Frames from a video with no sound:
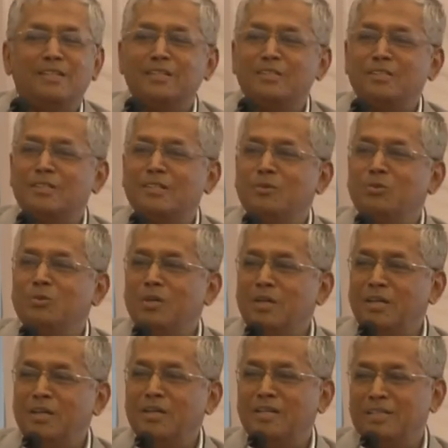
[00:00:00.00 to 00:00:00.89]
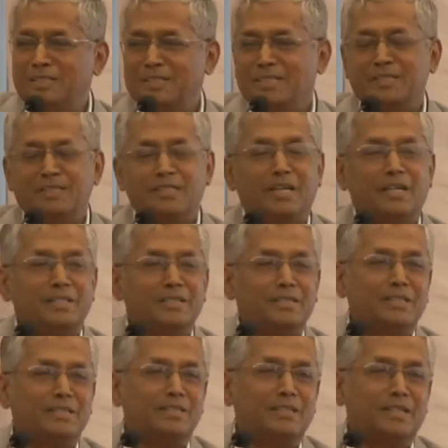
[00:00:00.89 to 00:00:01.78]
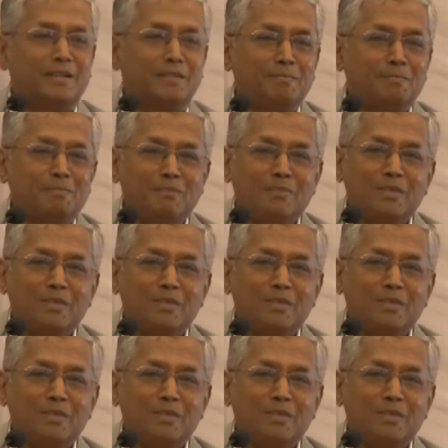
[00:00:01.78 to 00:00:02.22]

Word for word: the world, etc., etc.